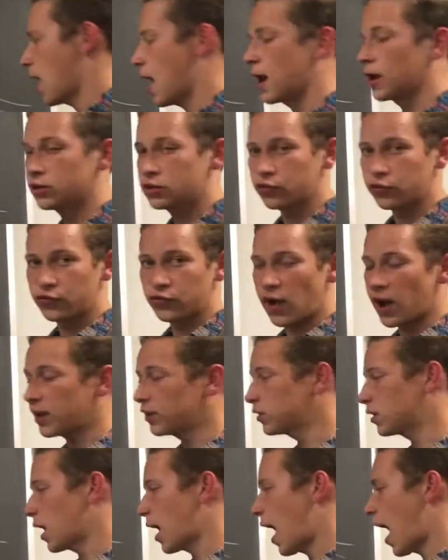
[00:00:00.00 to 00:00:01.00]
And to
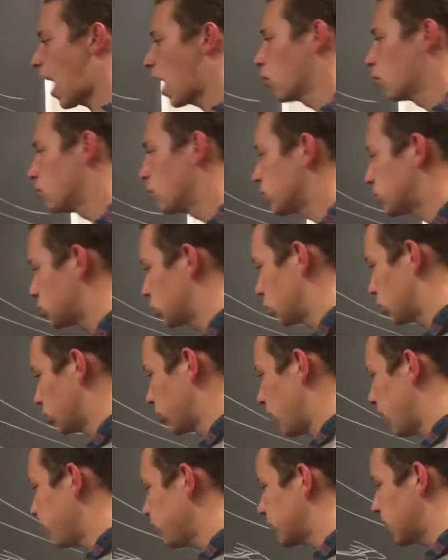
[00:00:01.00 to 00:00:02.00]
find how much
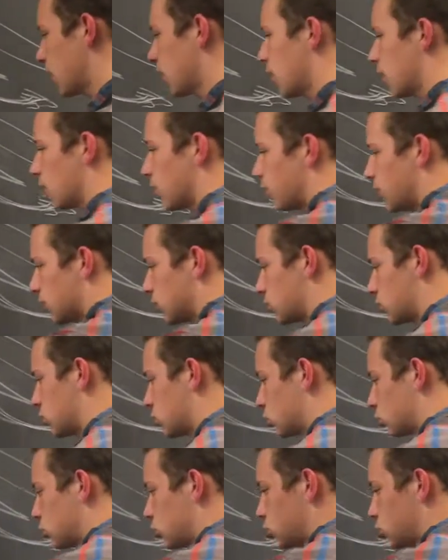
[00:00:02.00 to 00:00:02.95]
lift this